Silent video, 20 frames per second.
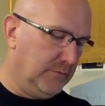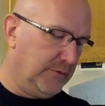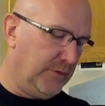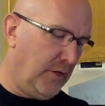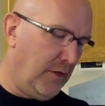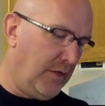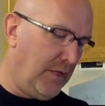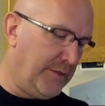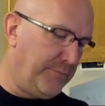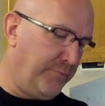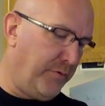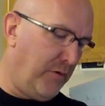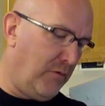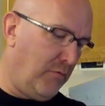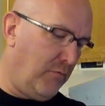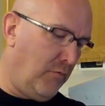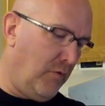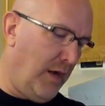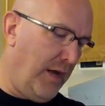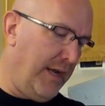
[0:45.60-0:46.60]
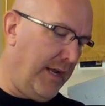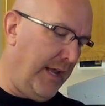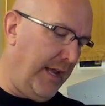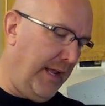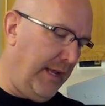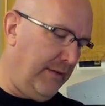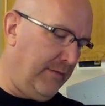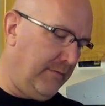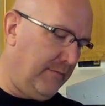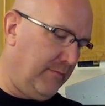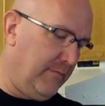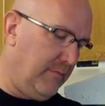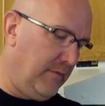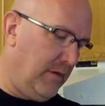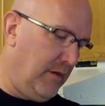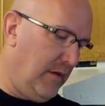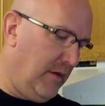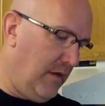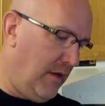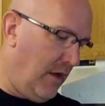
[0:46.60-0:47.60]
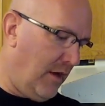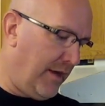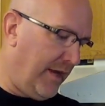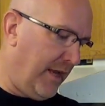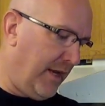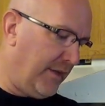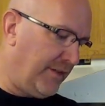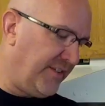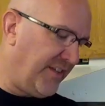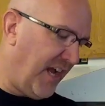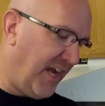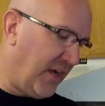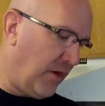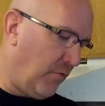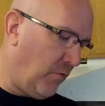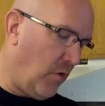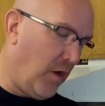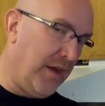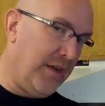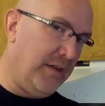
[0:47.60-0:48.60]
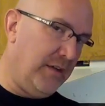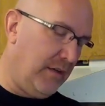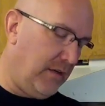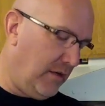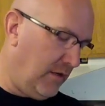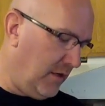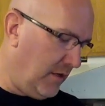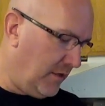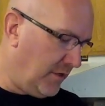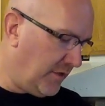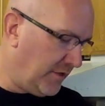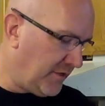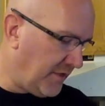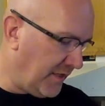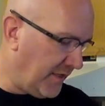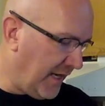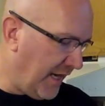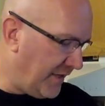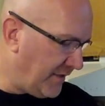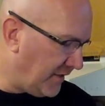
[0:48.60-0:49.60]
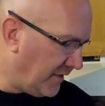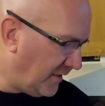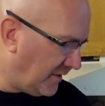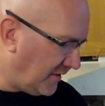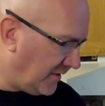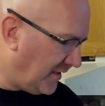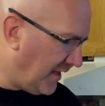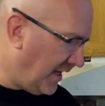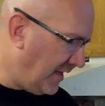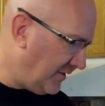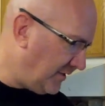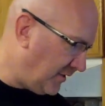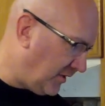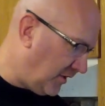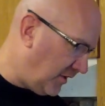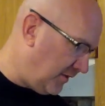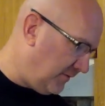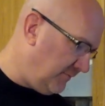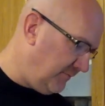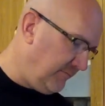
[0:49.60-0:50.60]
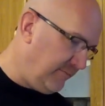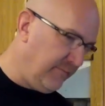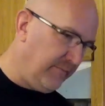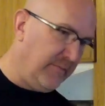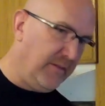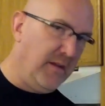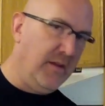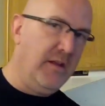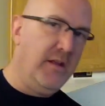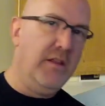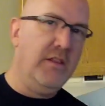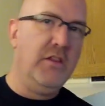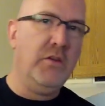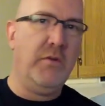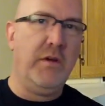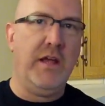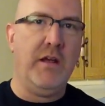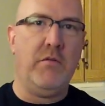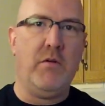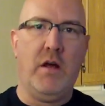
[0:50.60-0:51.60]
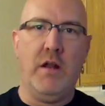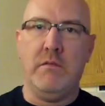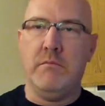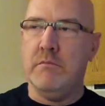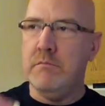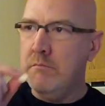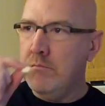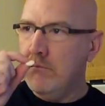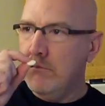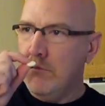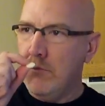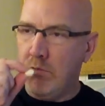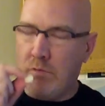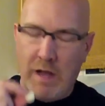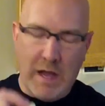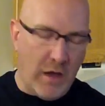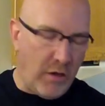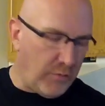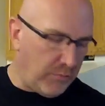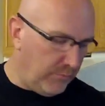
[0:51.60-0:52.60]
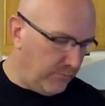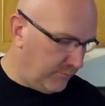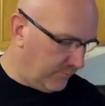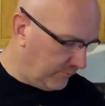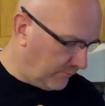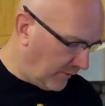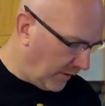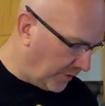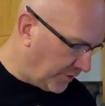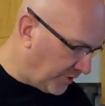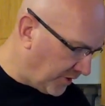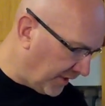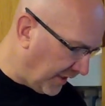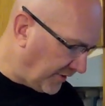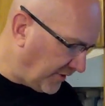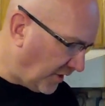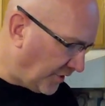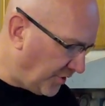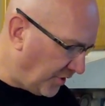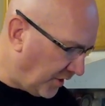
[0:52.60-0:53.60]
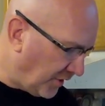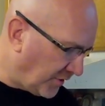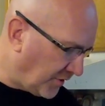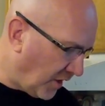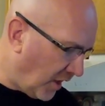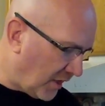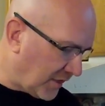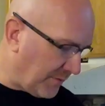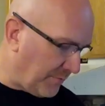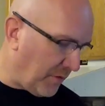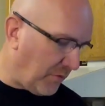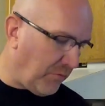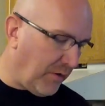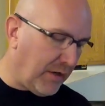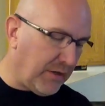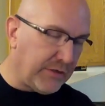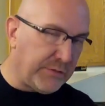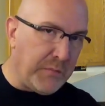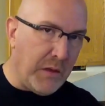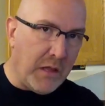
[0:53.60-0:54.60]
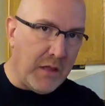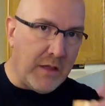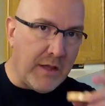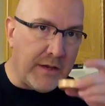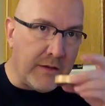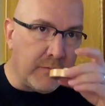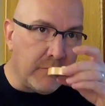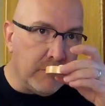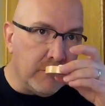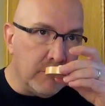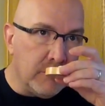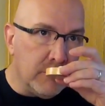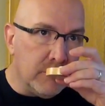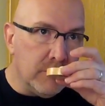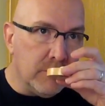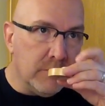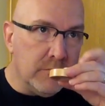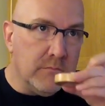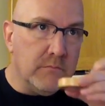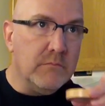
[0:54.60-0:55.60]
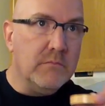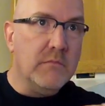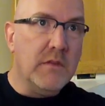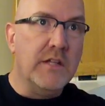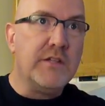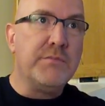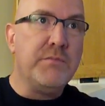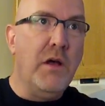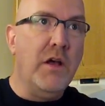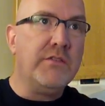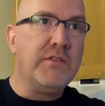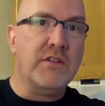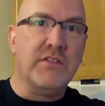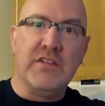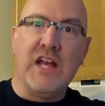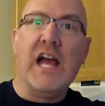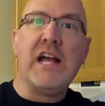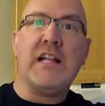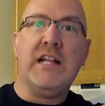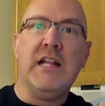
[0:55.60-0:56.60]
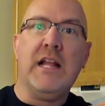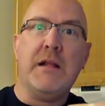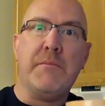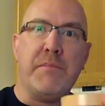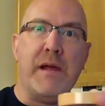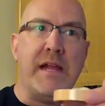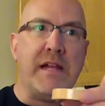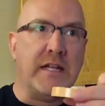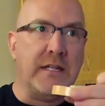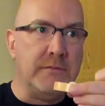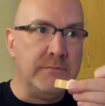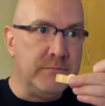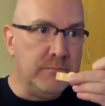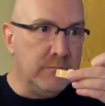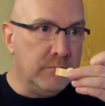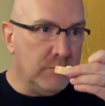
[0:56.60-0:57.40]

So let's put one in. I'll get a second one just in case it doesn't taste good the way I want. Wow, I guess I should have talked about what it smelled like. It smells exactly like bacon.